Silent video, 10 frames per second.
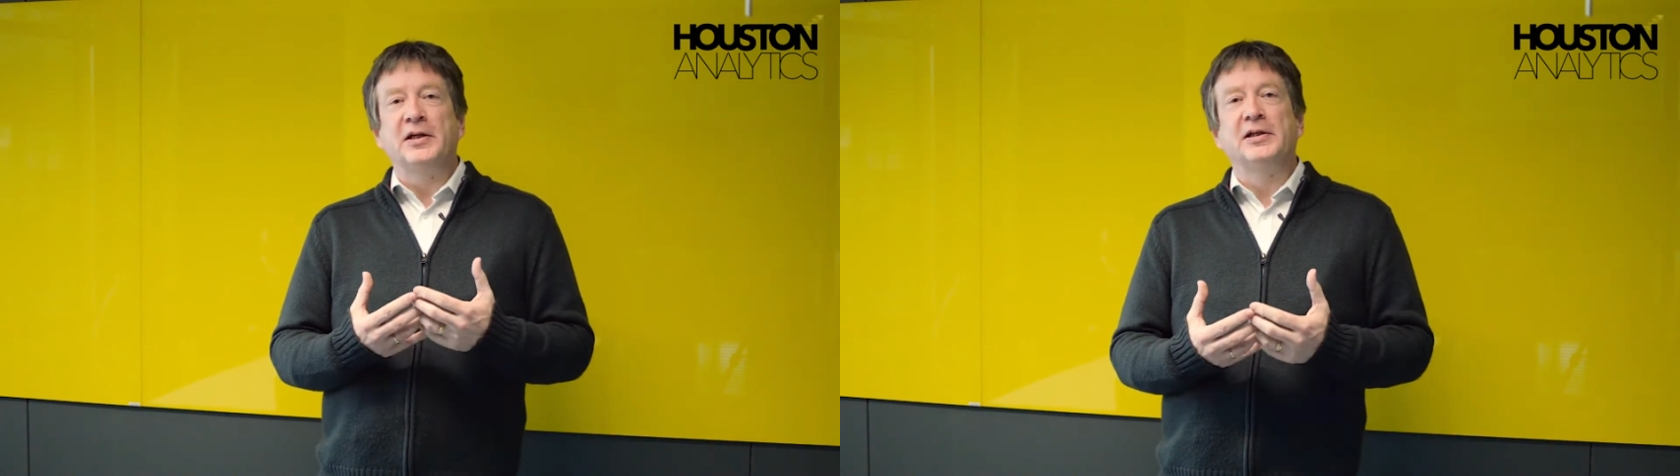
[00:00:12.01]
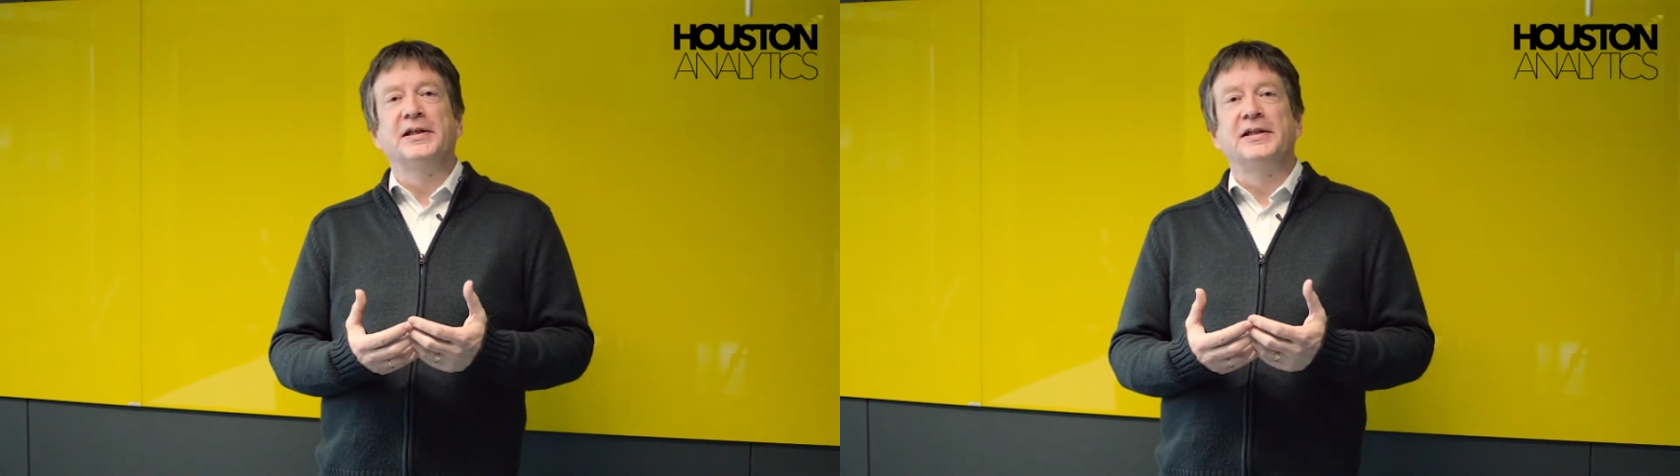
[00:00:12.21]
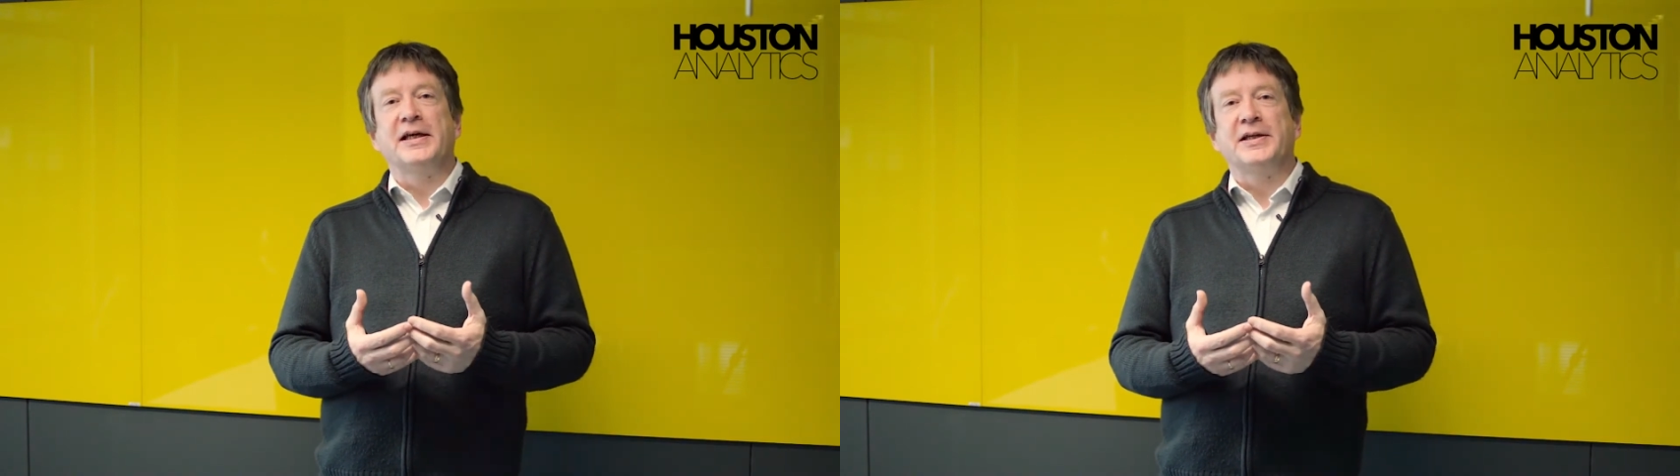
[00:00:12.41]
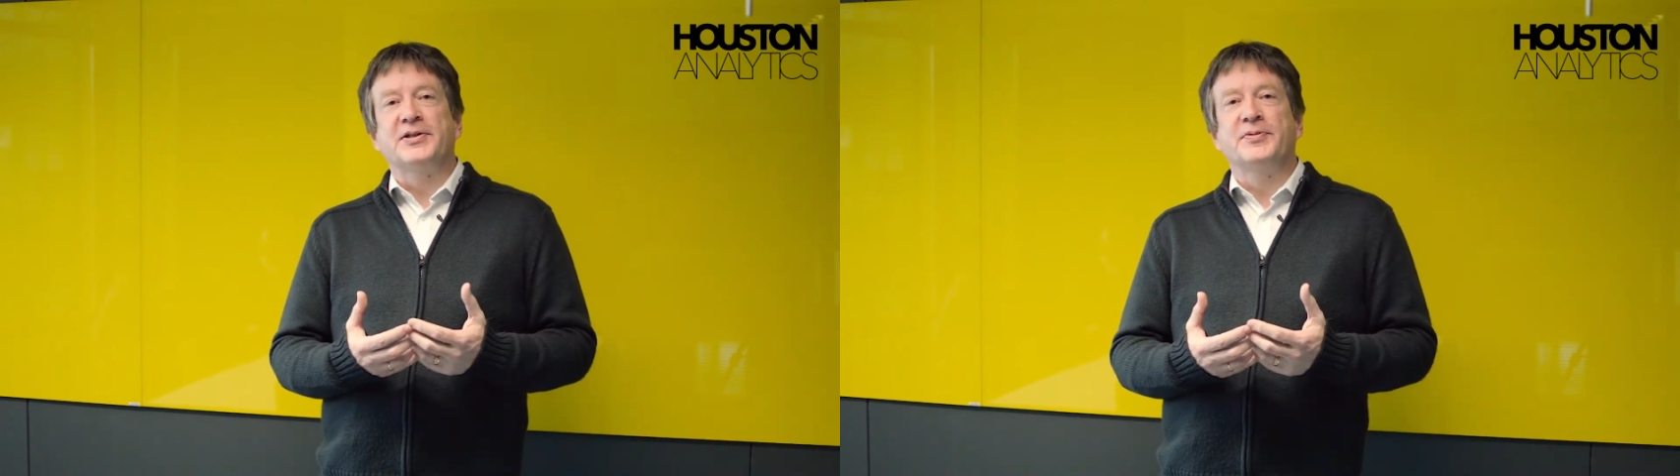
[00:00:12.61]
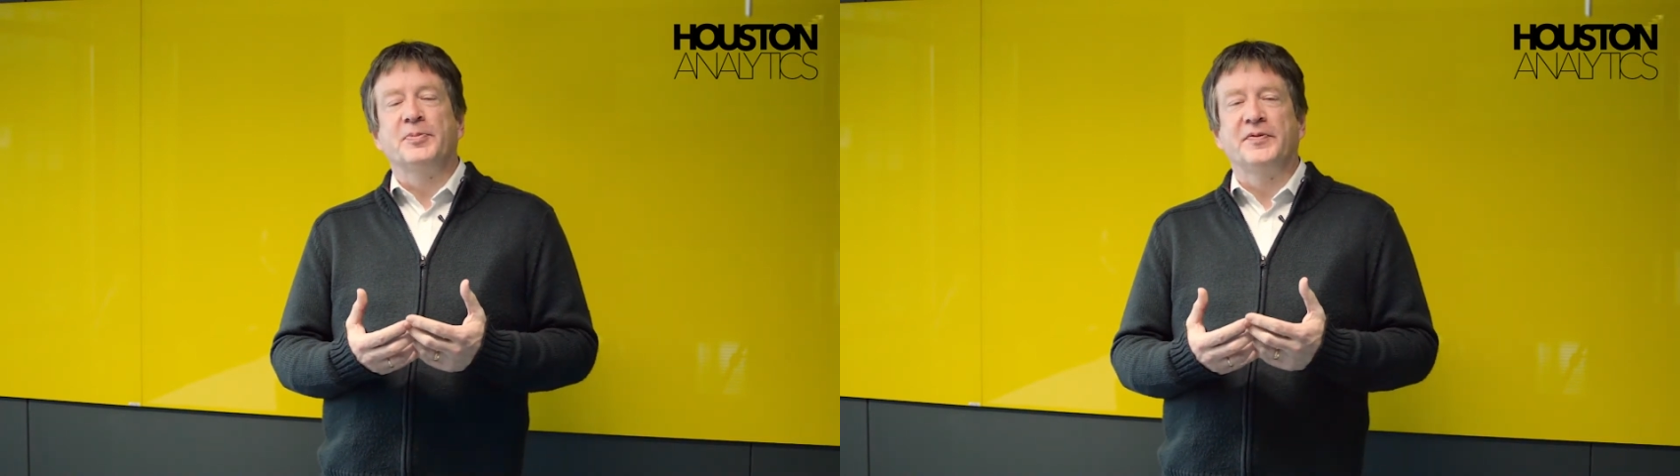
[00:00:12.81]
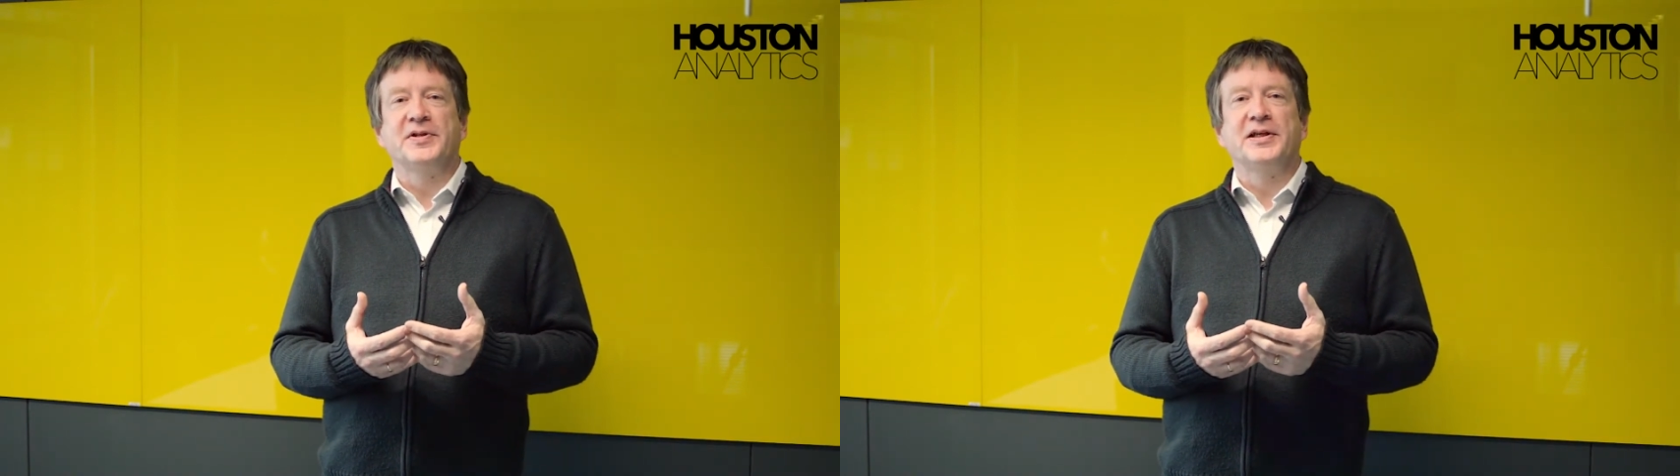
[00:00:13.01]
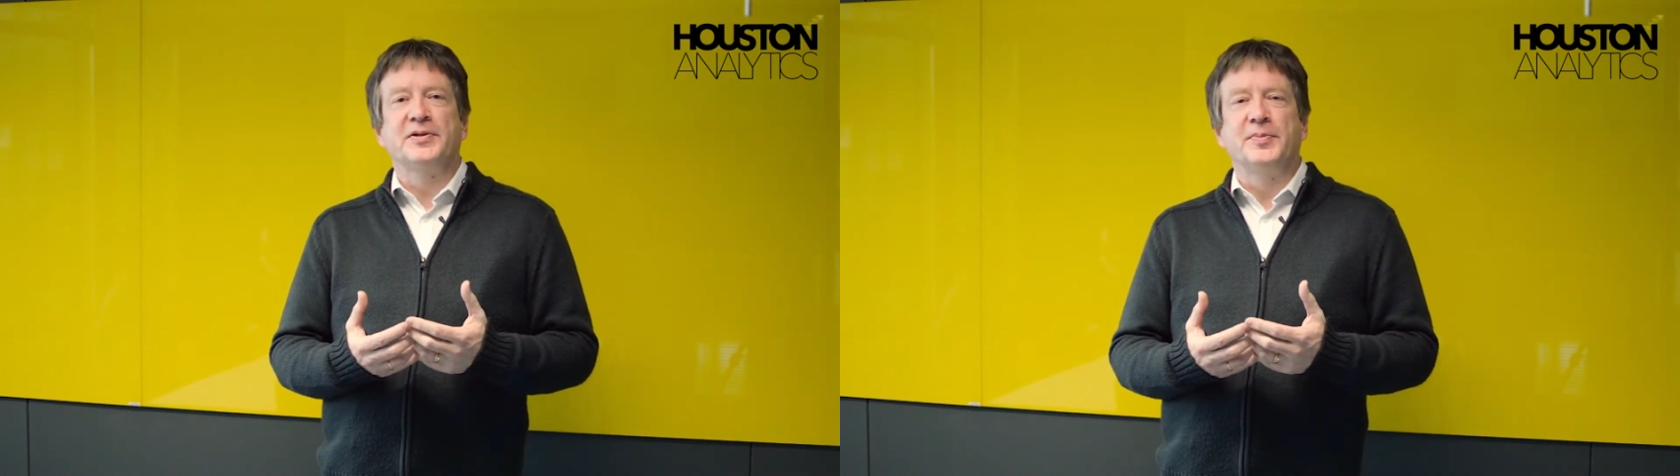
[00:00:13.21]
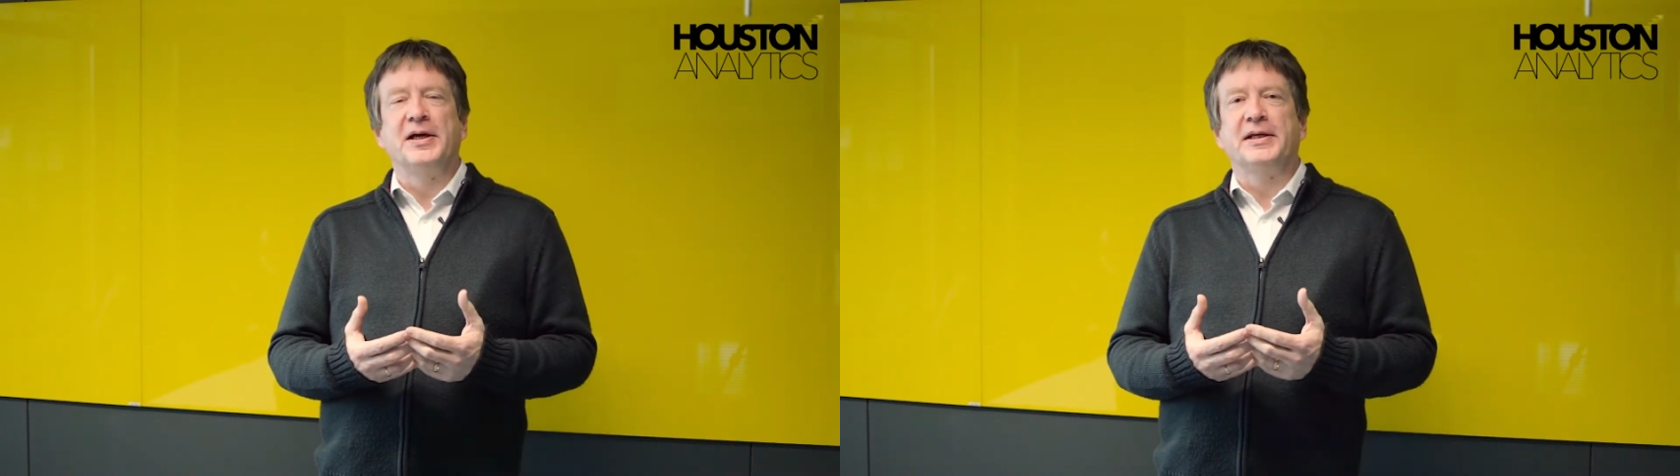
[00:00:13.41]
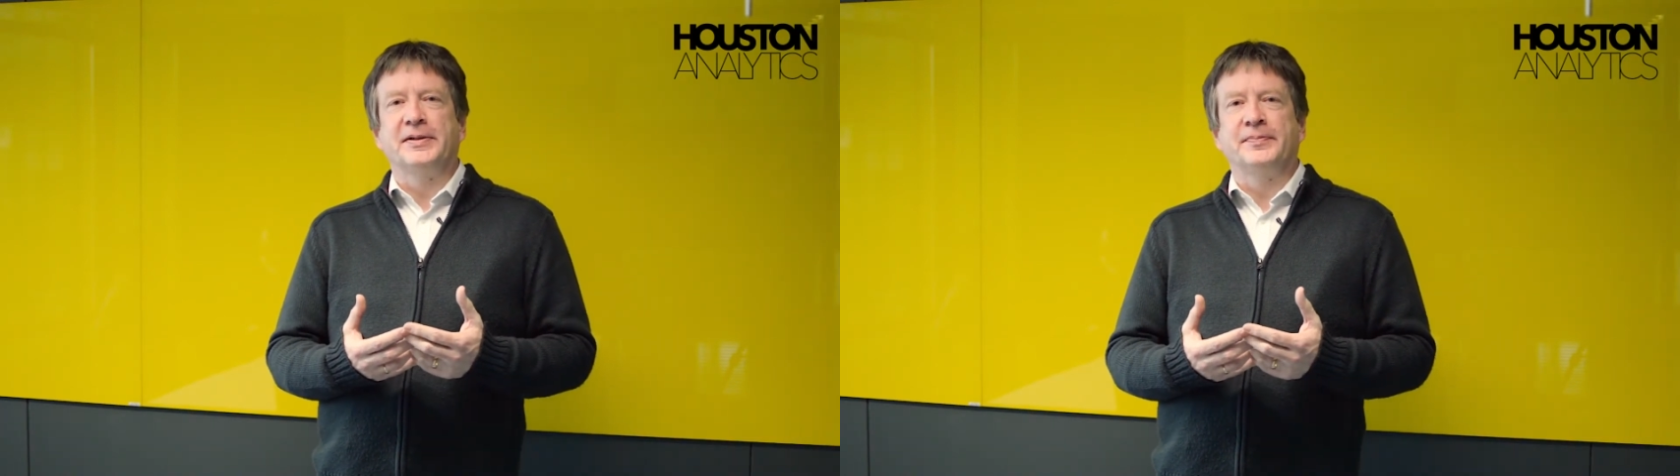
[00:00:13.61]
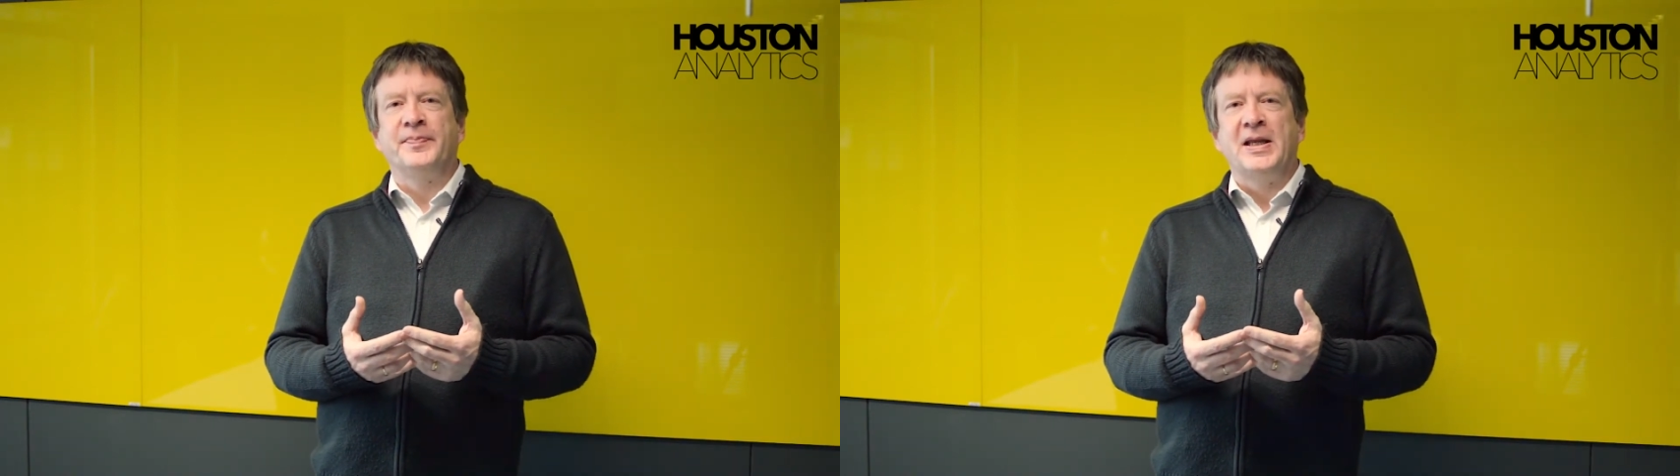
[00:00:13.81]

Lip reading: early days of data mining,